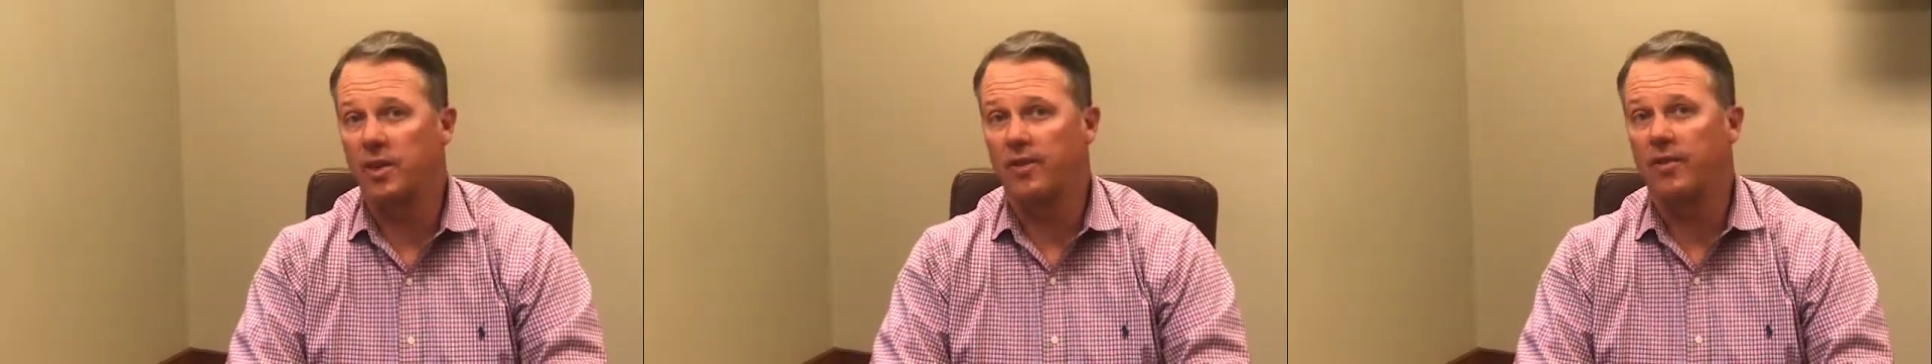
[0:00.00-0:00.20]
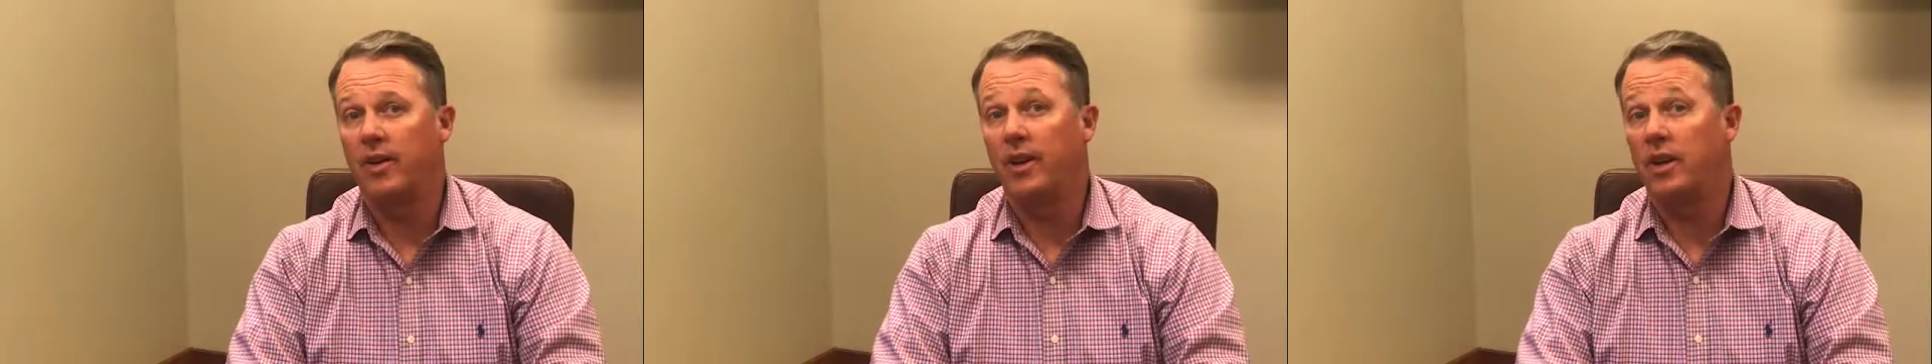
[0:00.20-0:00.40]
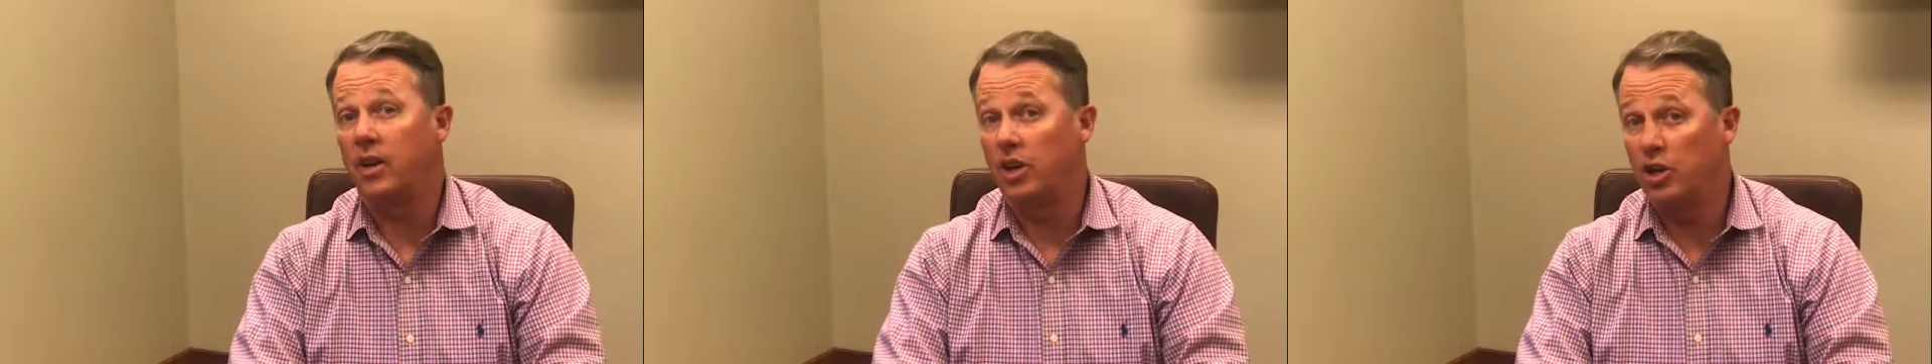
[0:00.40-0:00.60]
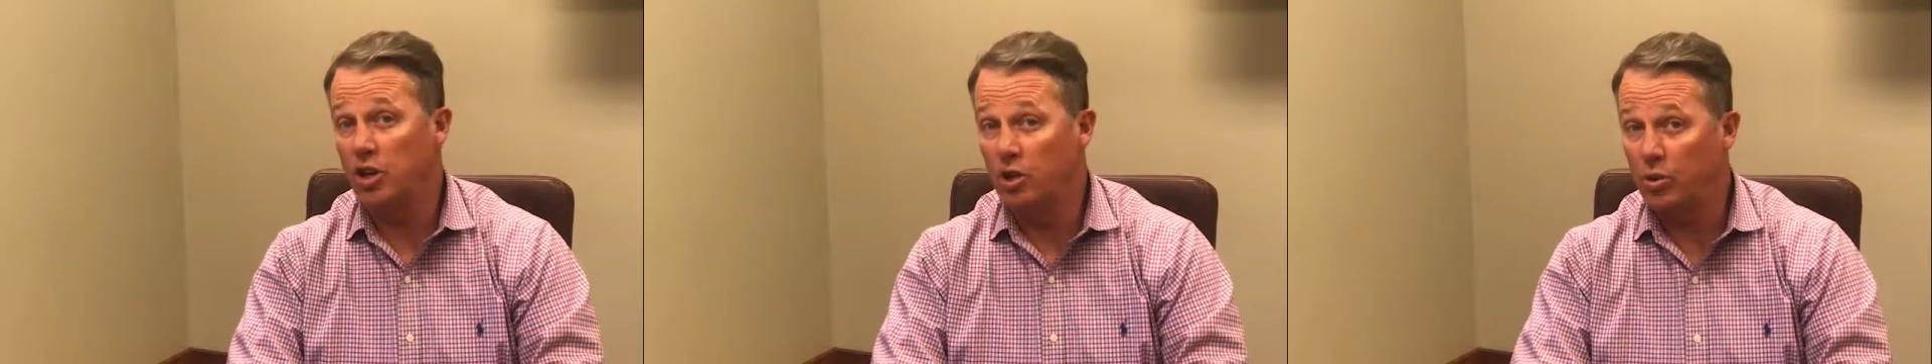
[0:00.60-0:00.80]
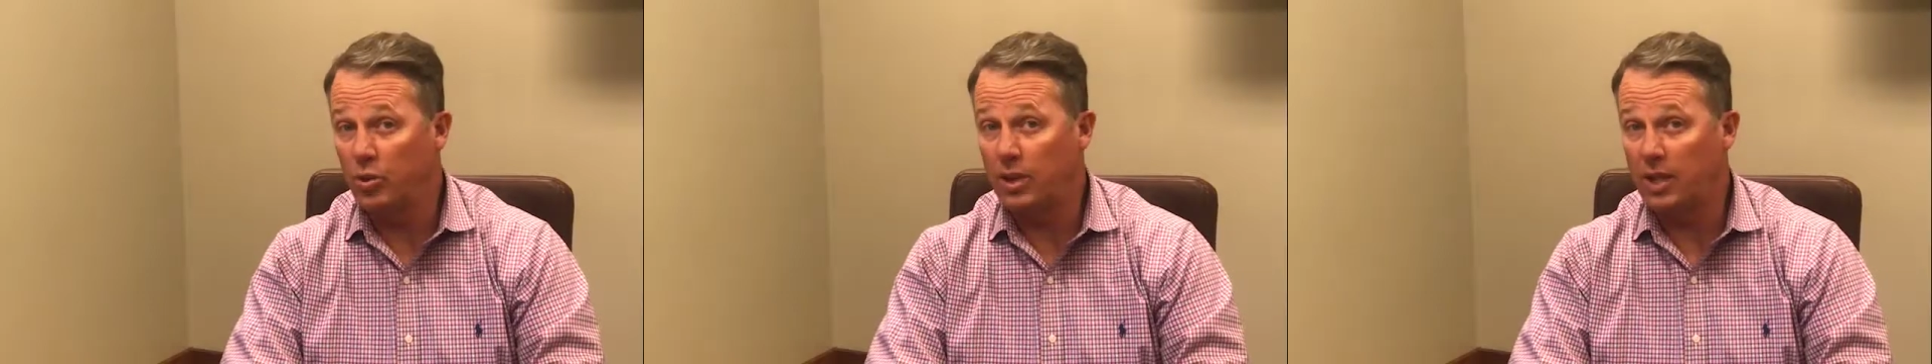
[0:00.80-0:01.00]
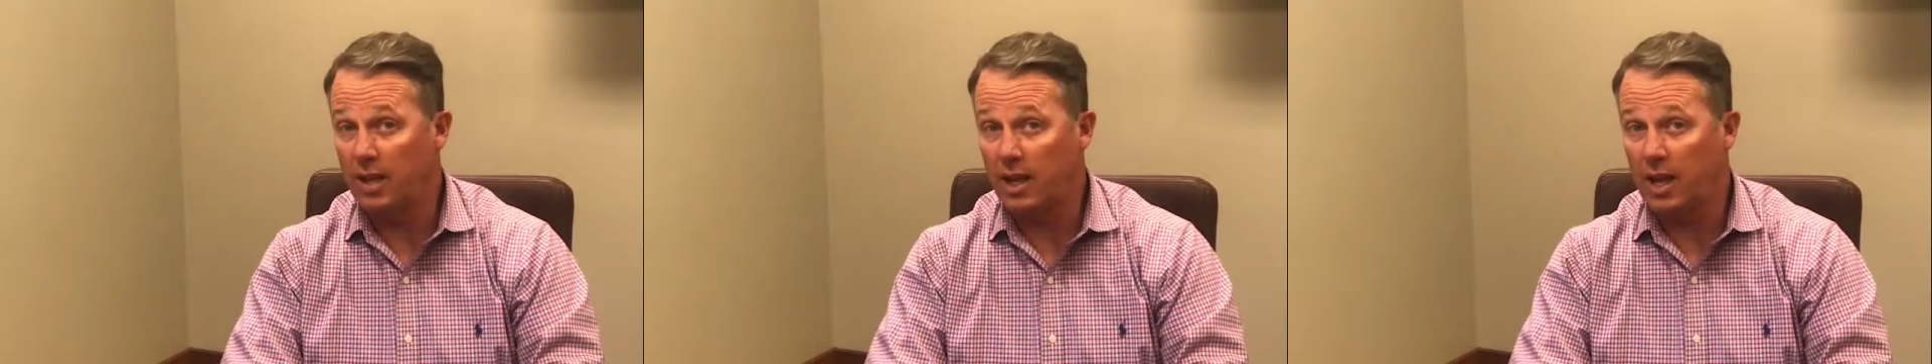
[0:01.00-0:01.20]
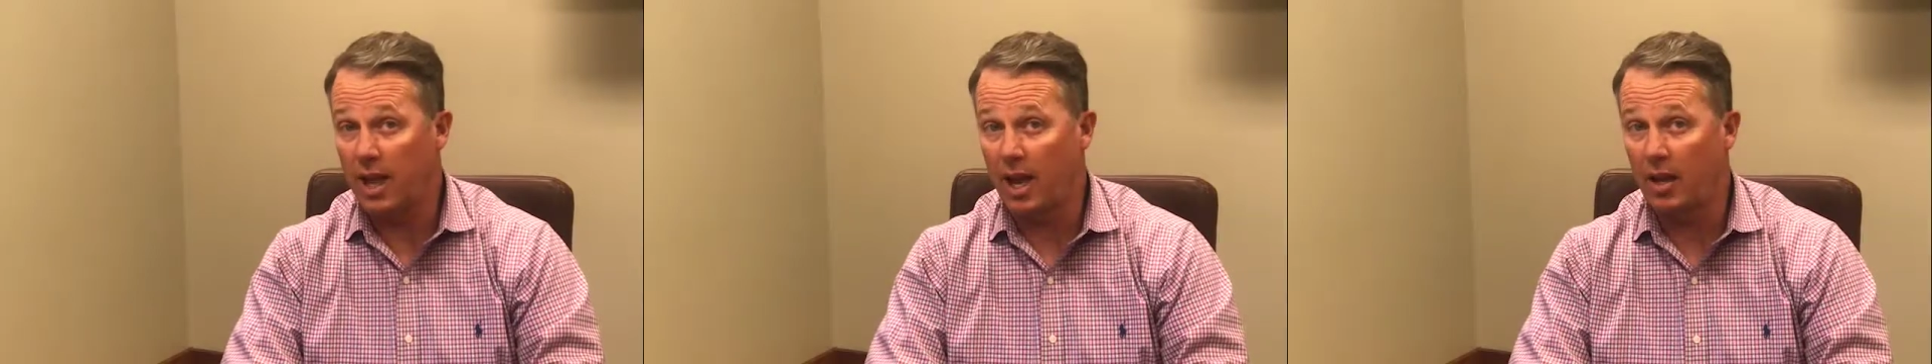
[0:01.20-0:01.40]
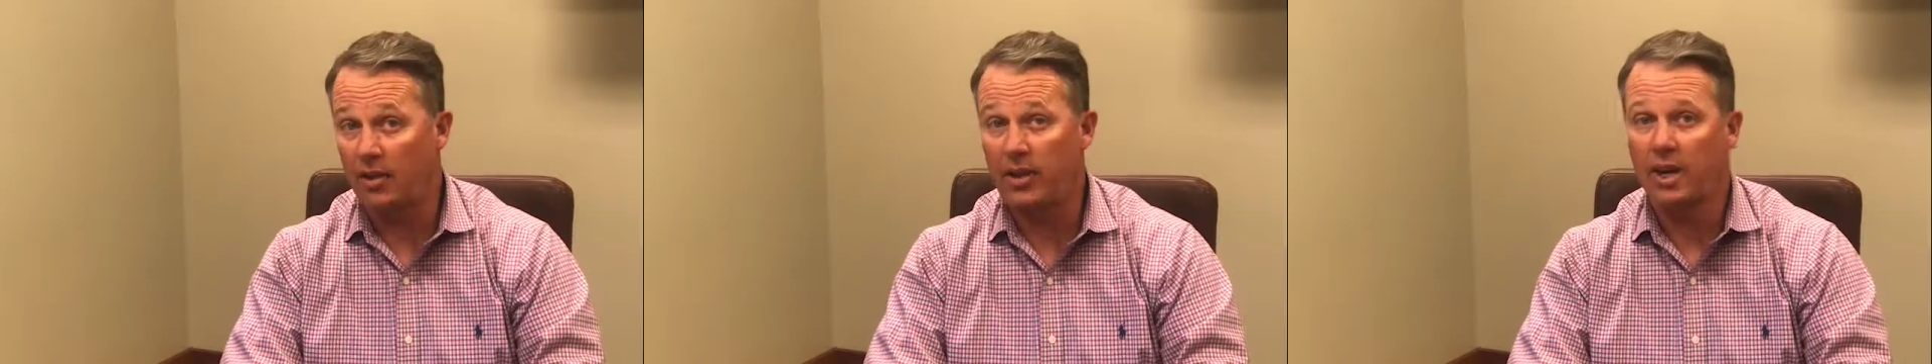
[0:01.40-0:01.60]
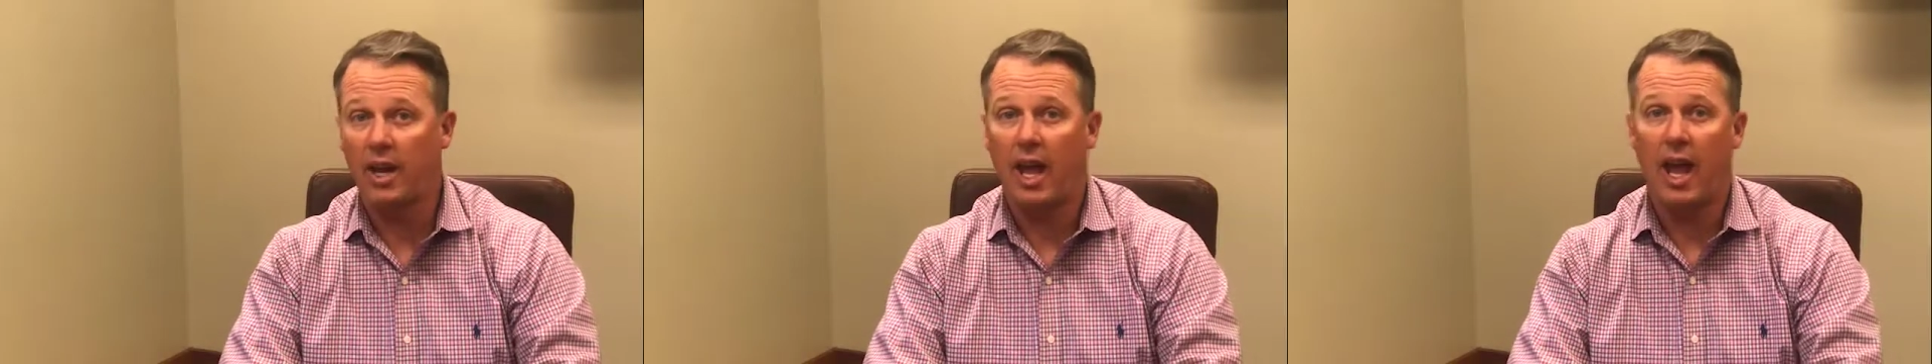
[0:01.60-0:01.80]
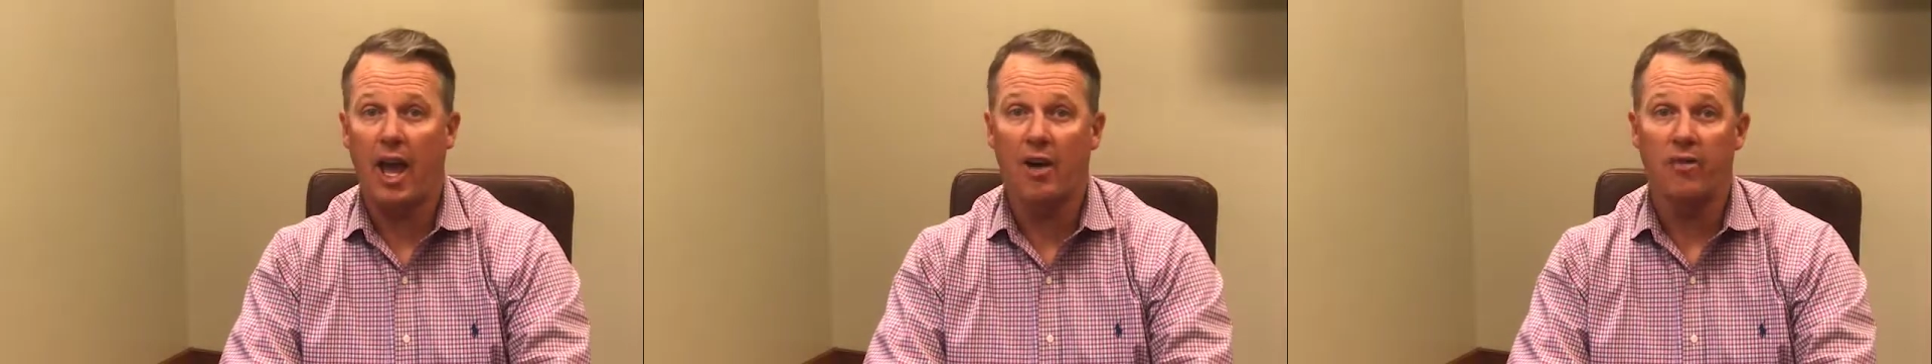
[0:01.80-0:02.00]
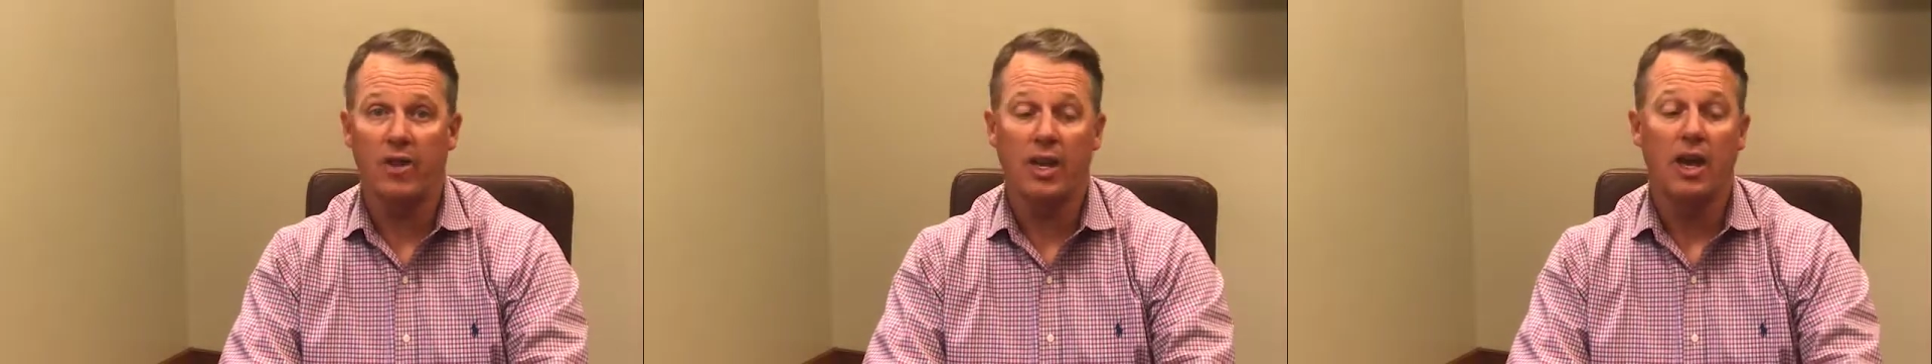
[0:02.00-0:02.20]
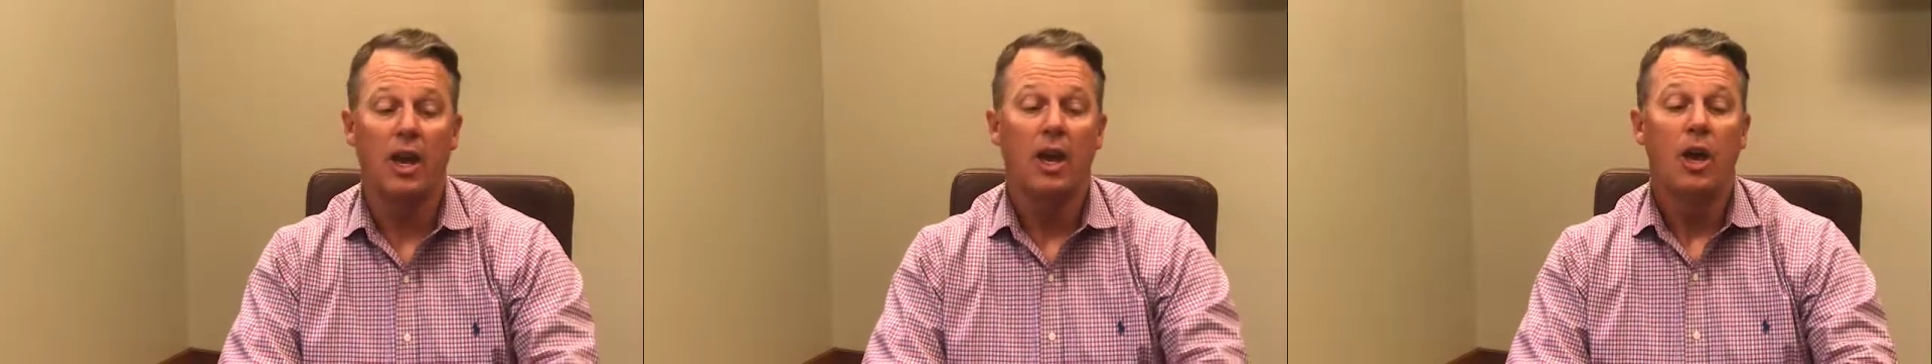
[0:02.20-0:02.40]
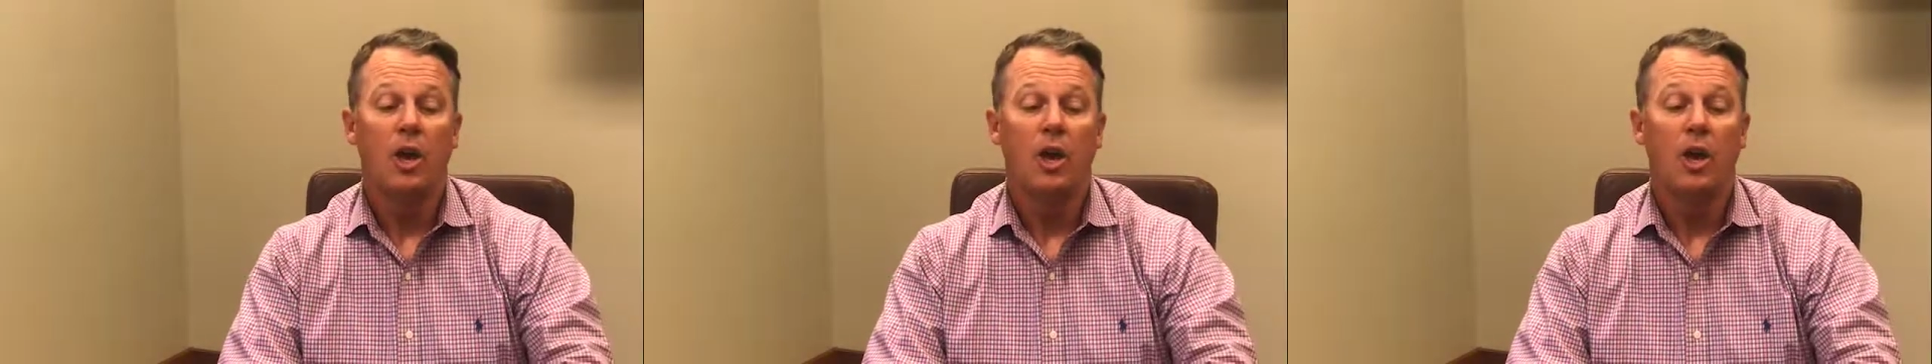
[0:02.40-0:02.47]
of an annuity account and having